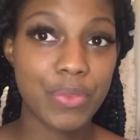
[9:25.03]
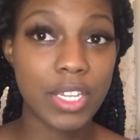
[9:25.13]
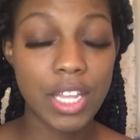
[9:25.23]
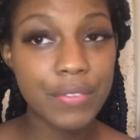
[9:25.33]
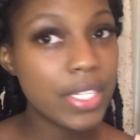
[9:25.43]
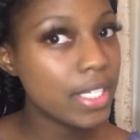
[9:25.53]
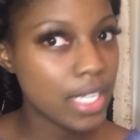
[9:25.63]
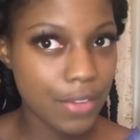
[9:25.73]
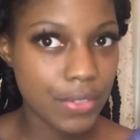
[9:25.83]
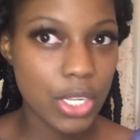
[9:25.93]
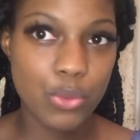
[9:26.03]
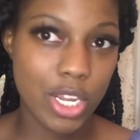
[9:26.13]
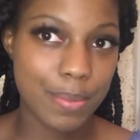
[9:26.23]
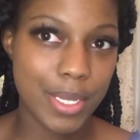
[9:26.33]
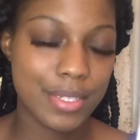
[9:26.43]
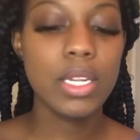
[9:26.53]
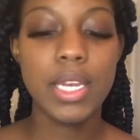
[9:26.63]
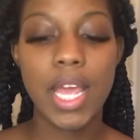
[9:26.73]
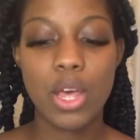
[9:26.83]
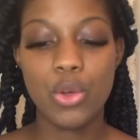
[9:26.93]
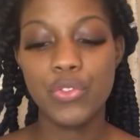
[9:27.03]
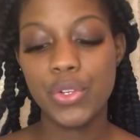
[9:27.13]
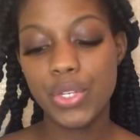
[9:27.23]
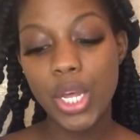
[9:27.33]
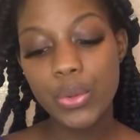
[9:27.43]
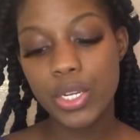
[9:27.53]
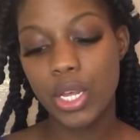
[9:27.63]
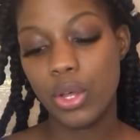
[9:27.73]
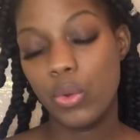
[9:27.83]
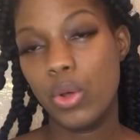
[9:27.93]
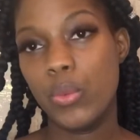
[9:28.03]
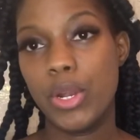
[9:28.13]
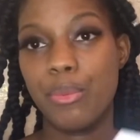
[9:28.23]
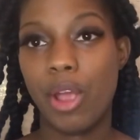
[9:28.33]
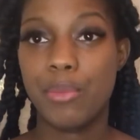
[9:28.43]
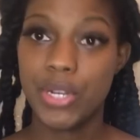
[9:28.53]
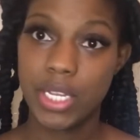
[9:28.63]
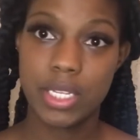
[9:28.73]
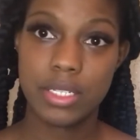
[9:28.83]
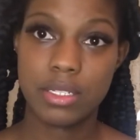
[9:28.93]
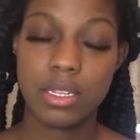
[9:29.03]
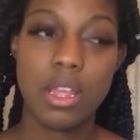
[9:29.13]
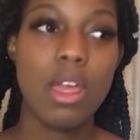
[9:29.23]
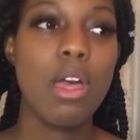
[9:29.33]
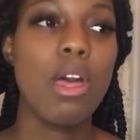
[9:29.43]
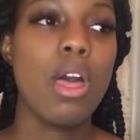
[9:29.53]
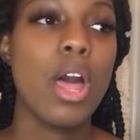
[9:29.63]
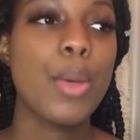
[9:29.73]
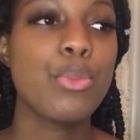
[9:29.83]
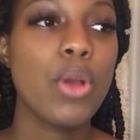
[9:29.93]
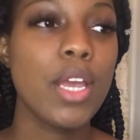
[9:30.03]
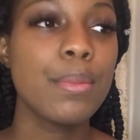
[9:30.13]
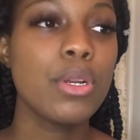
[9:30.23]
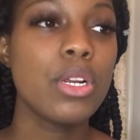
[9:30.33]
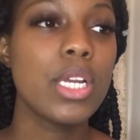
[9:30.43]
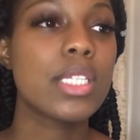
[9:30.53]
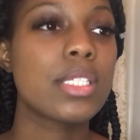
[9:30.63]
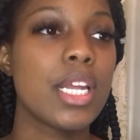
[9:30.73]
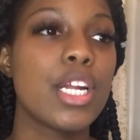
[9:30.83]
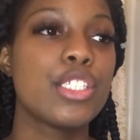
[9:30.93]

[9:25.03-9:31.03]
Definitely recommend. Now, if you don't know what a primer does, a primer is there